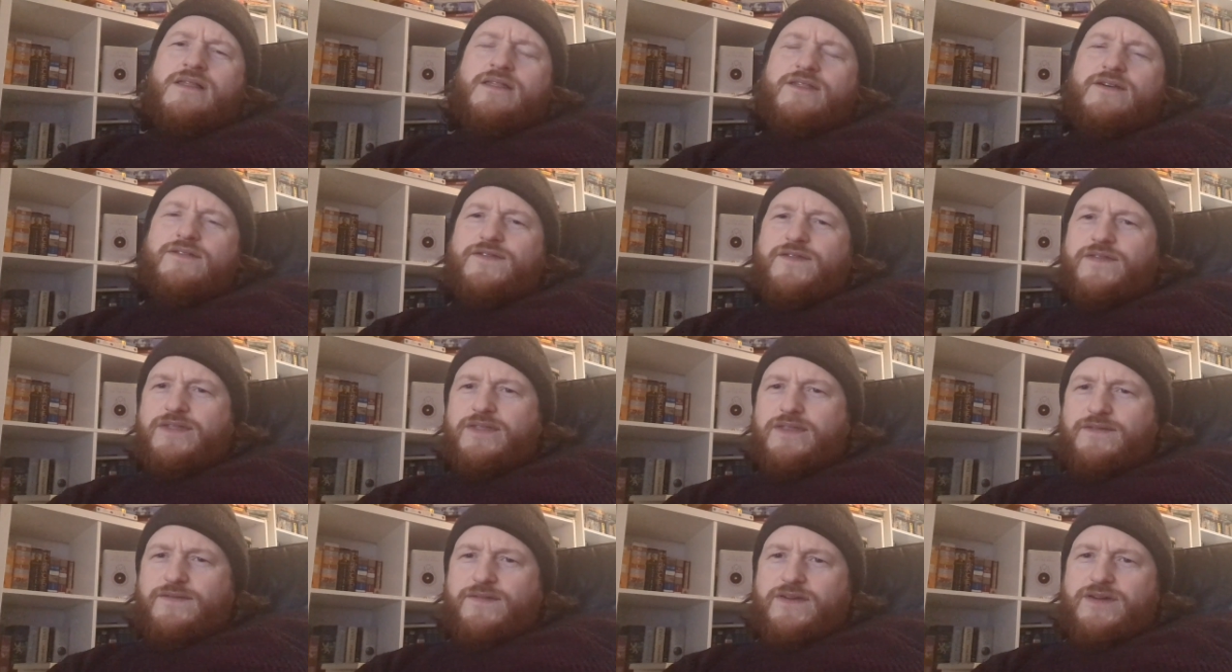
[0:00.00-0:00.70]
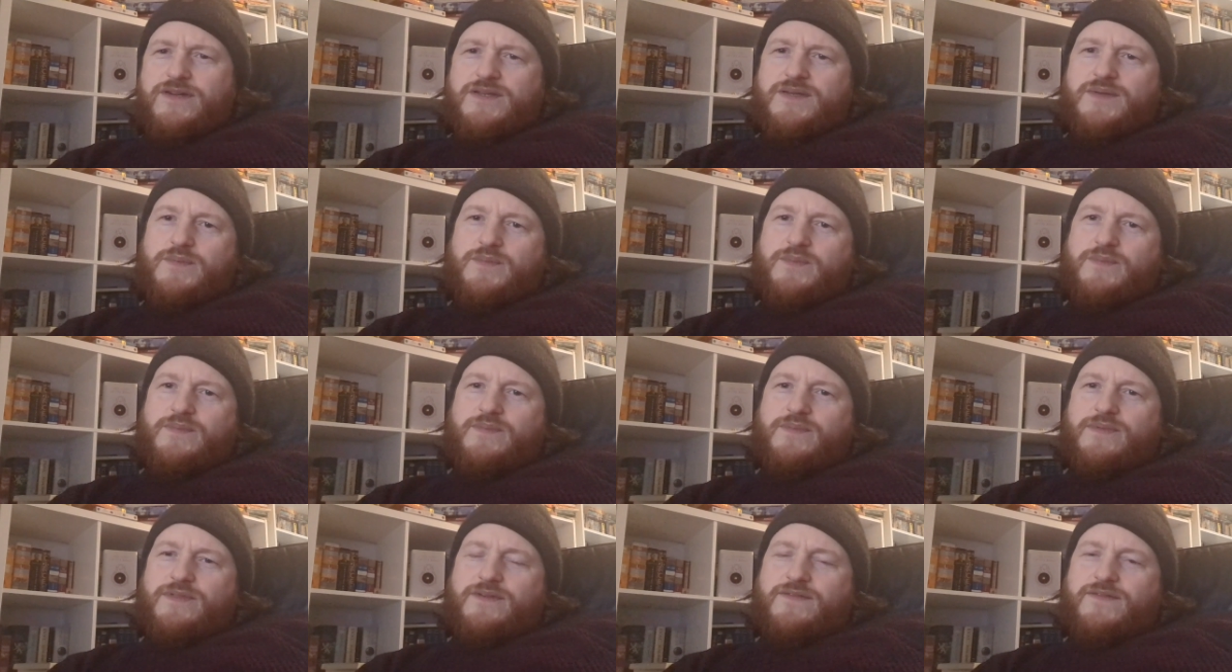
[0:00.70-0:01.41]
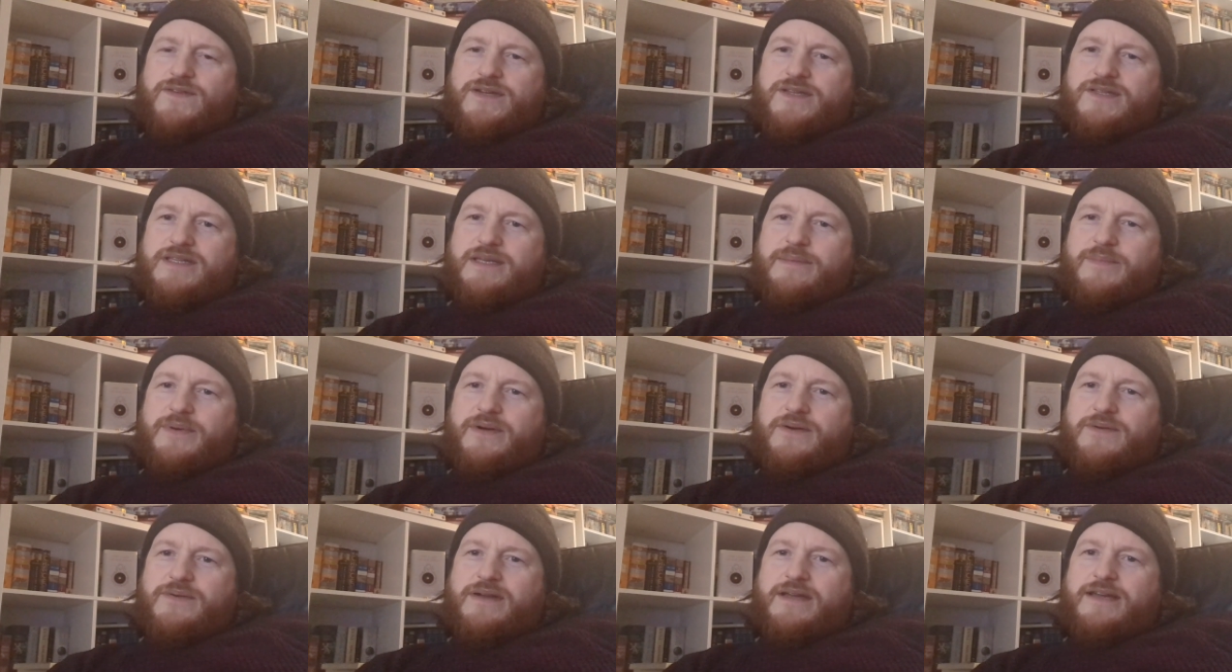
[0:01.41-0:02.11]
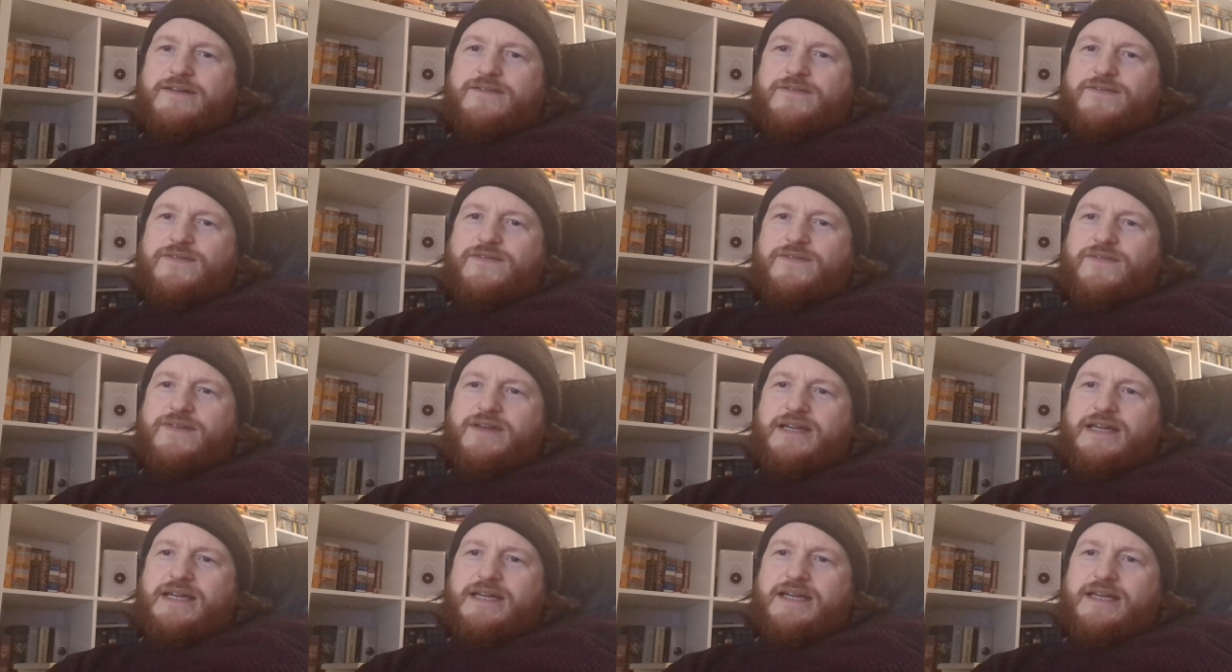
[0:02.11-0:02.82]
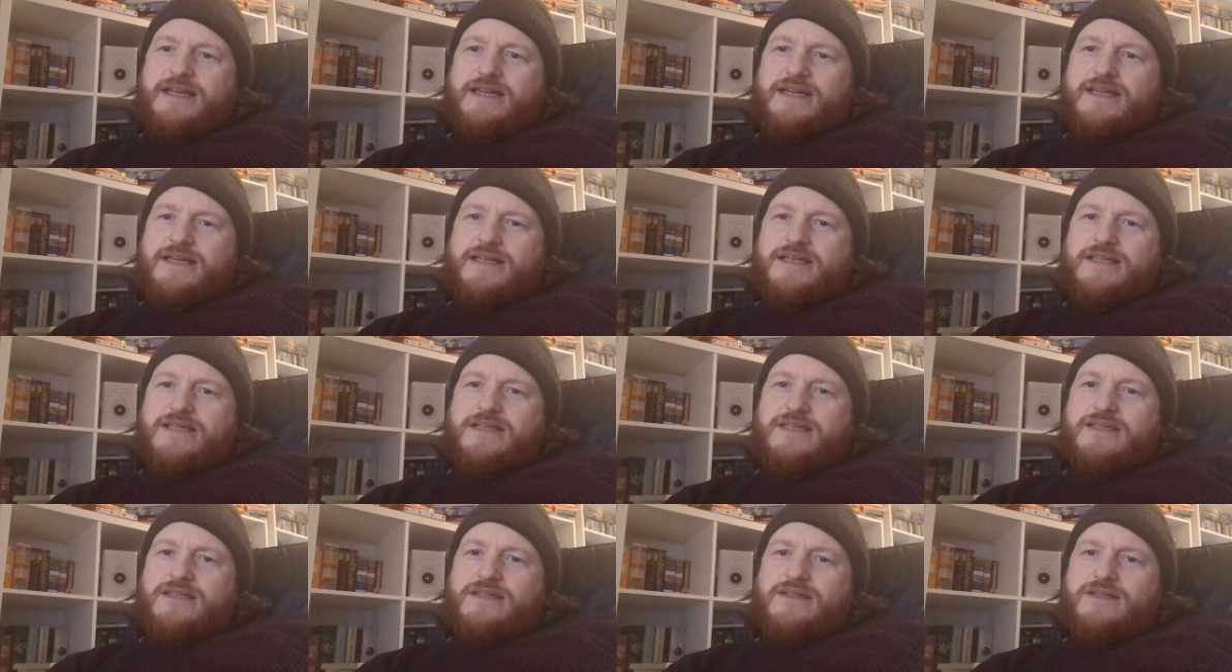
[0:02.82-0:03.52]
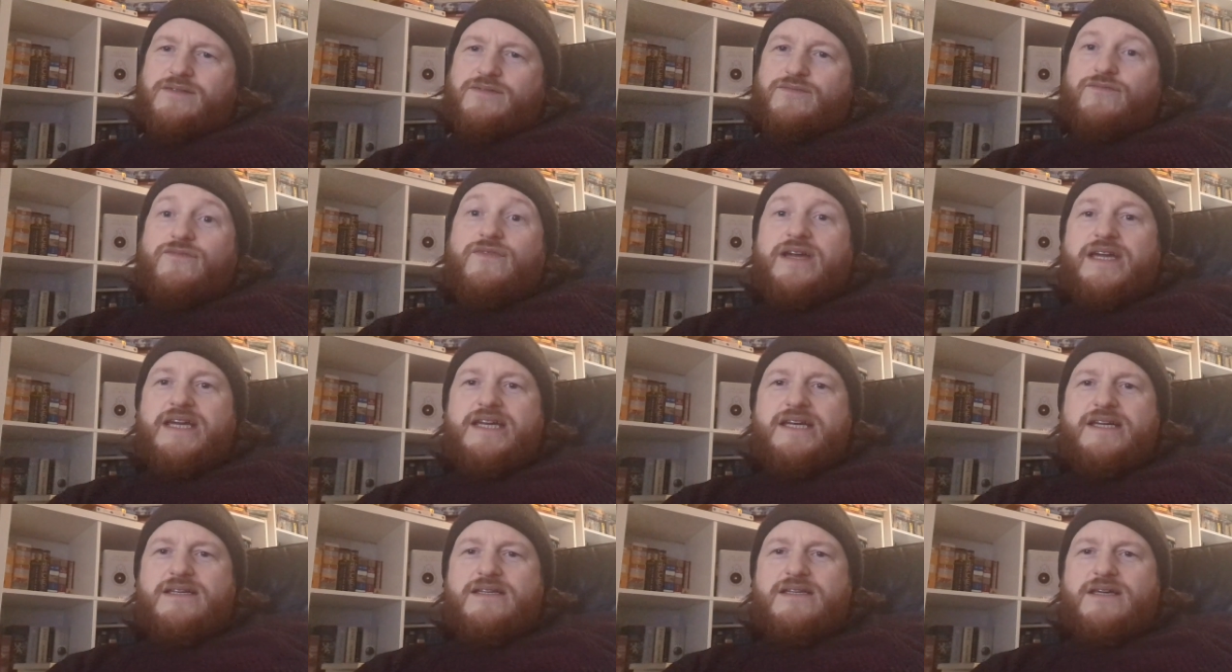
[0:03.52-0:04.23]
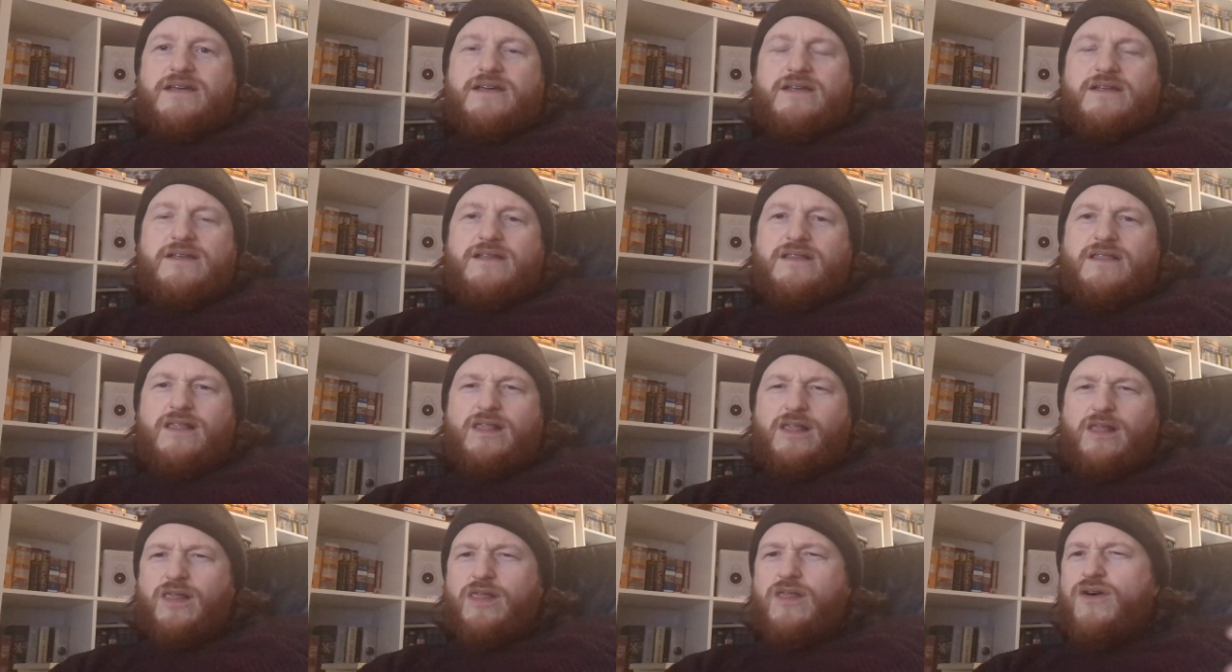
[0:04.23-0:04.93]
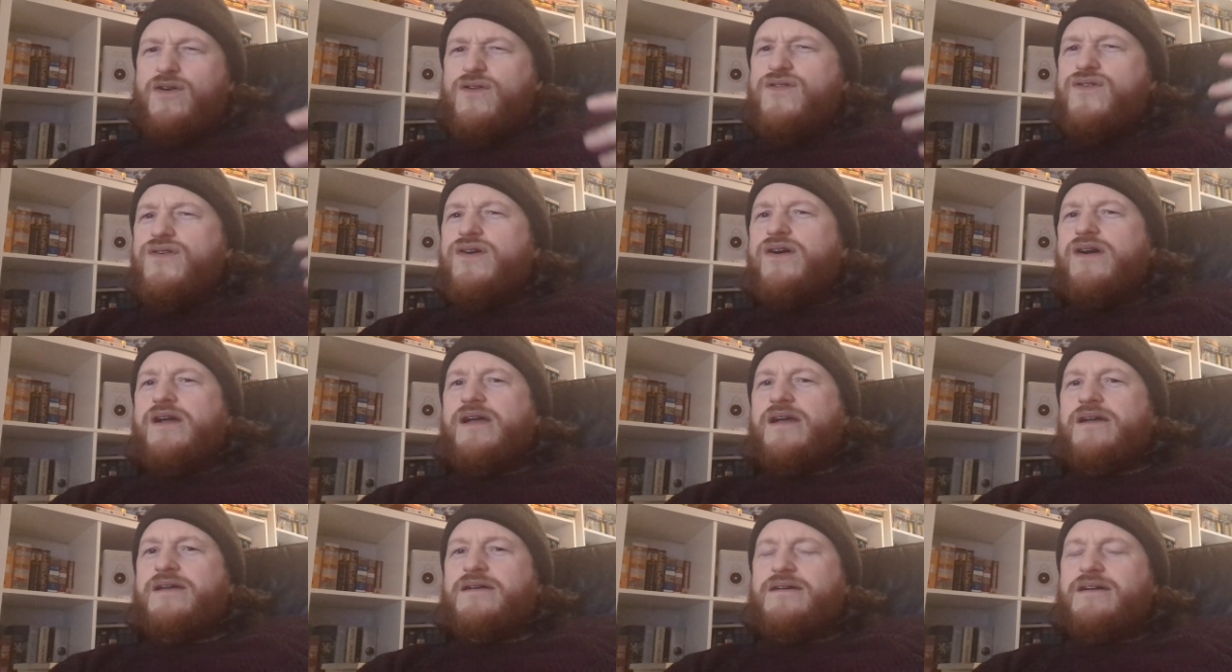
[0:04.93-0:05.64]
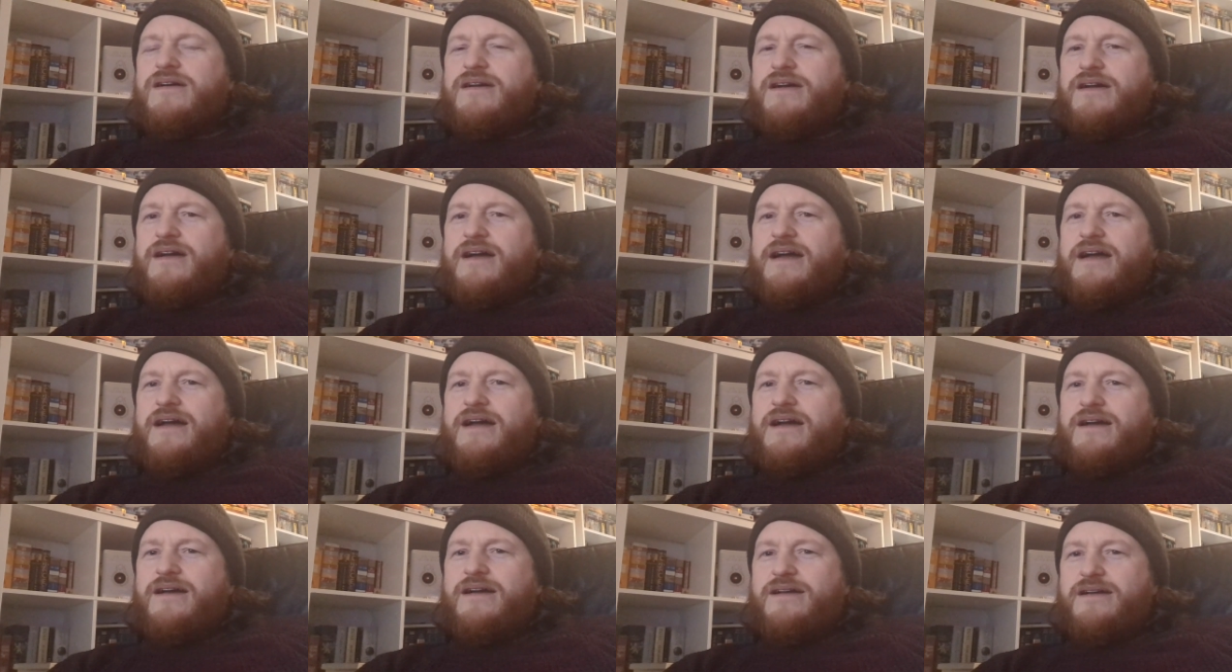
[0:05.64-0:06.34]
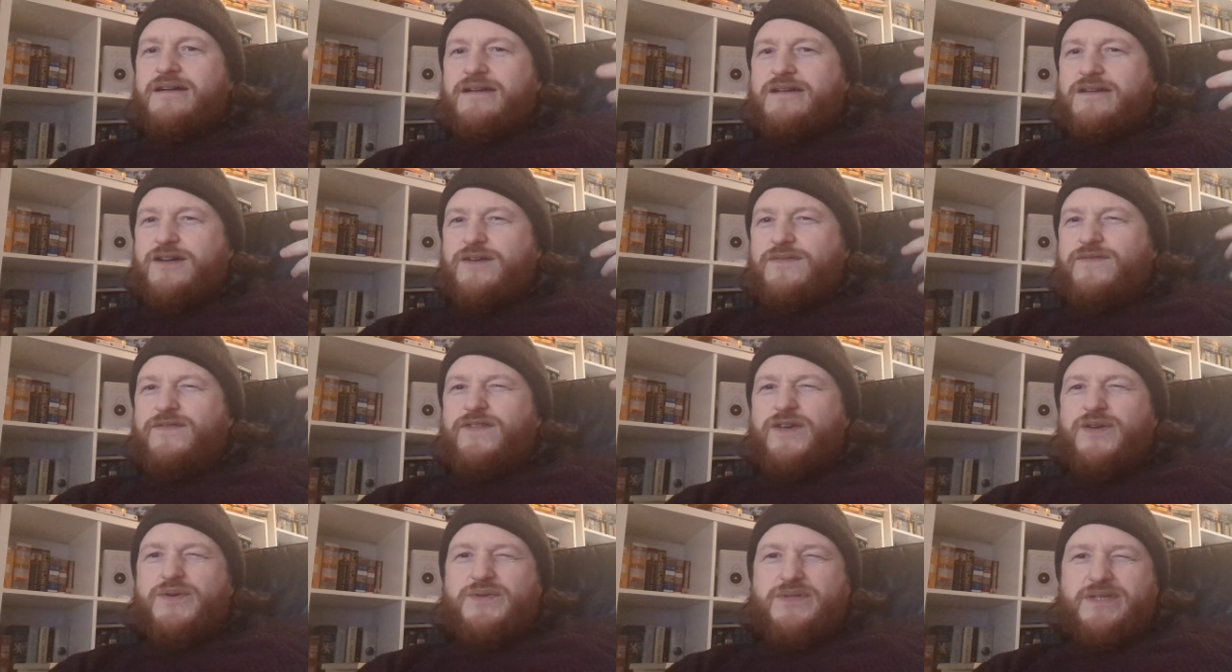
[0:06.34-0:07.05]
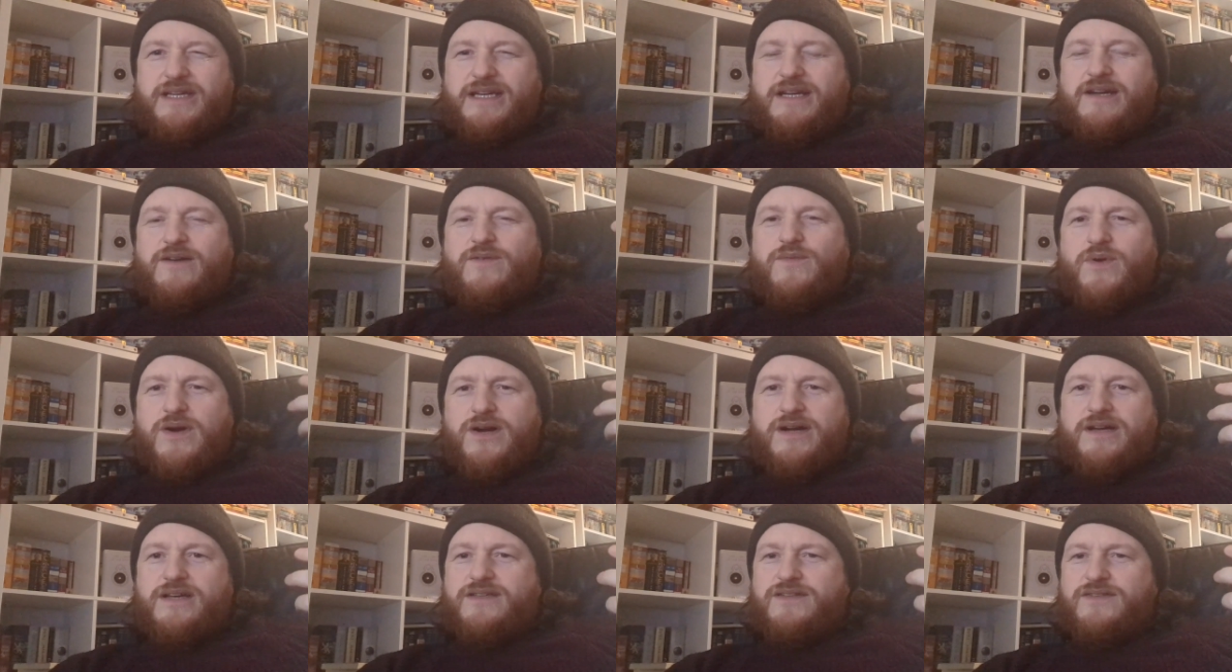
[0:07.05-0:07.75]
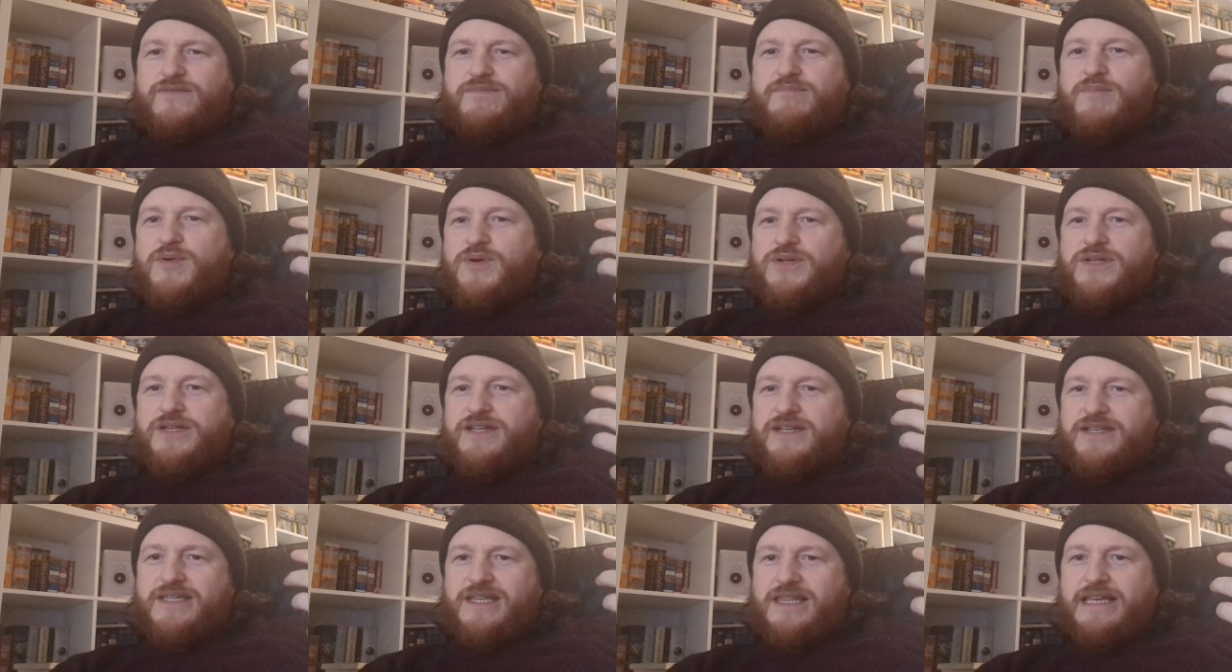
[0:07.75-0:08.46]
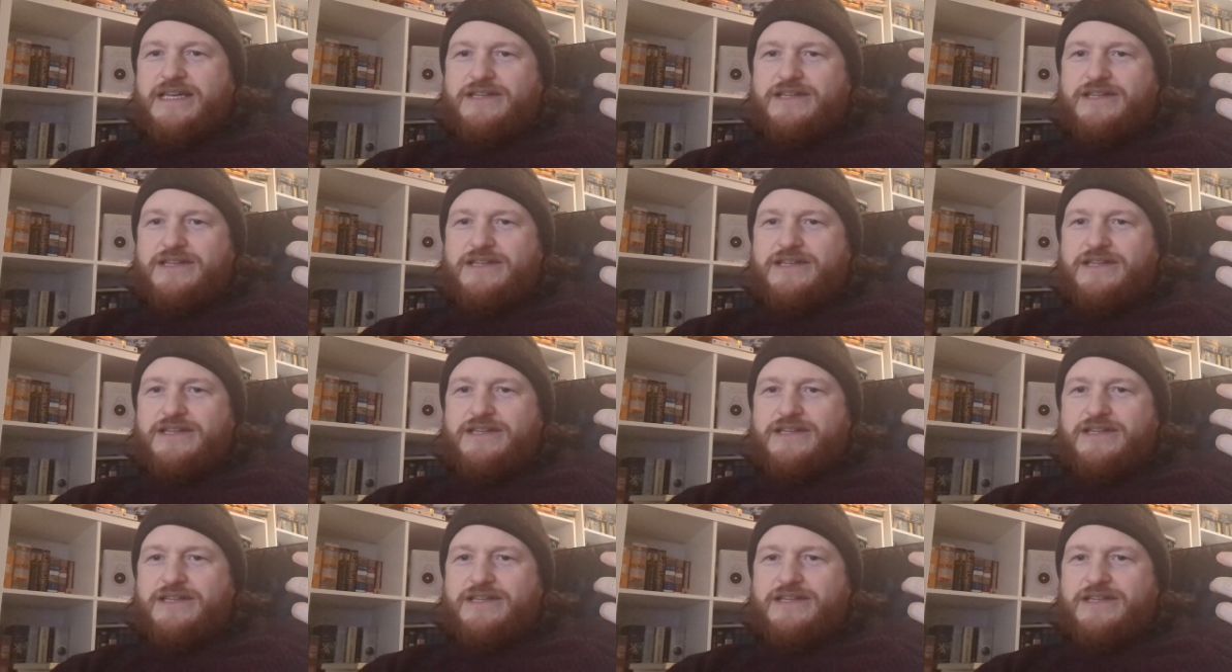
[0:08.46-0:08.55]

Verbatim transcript: the the first the first tip I'll give is read long, confusing works of modernist